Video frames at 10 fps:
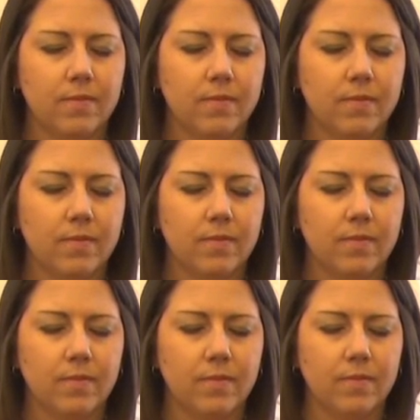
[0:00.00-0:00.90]

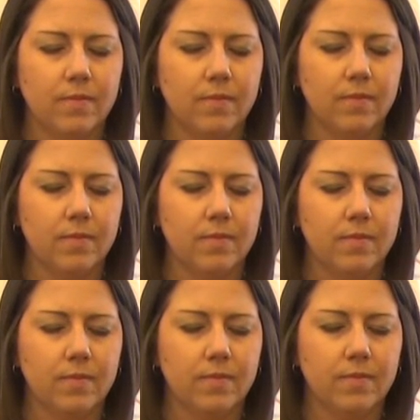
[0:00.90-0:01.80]

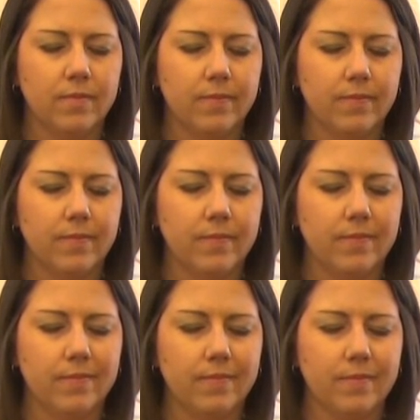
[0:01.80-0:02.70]

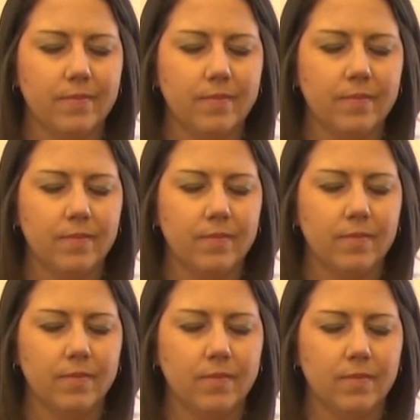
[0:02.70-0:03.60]

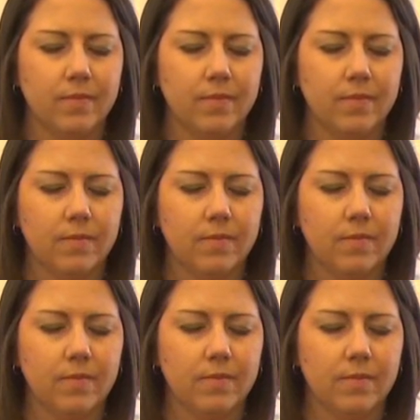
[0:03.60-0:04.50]

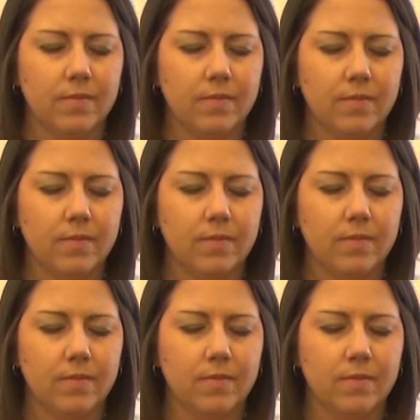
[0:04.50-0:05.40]

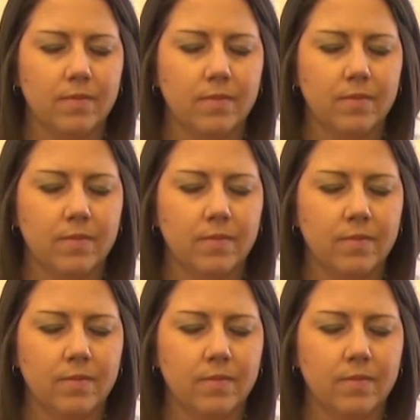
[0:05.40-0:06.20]
No words are spoken by the person on screen.